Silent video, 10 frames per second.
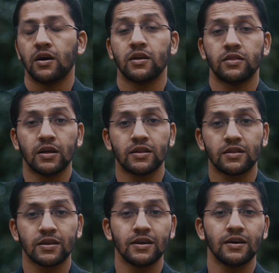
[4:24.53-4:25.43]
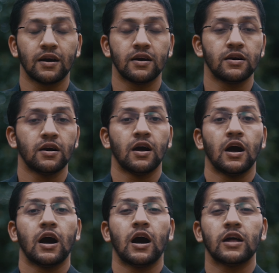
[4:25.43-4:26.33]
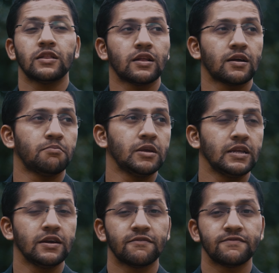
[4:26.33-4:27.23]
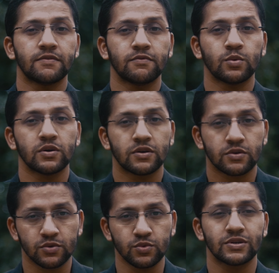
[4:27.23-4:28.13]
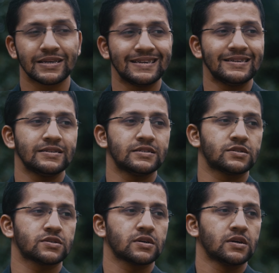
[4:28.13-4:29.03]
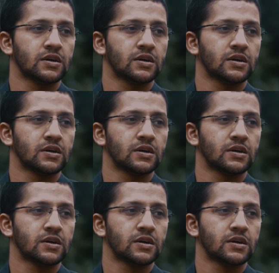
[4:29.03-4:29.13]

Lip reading: Another thing, another meaning of the word root is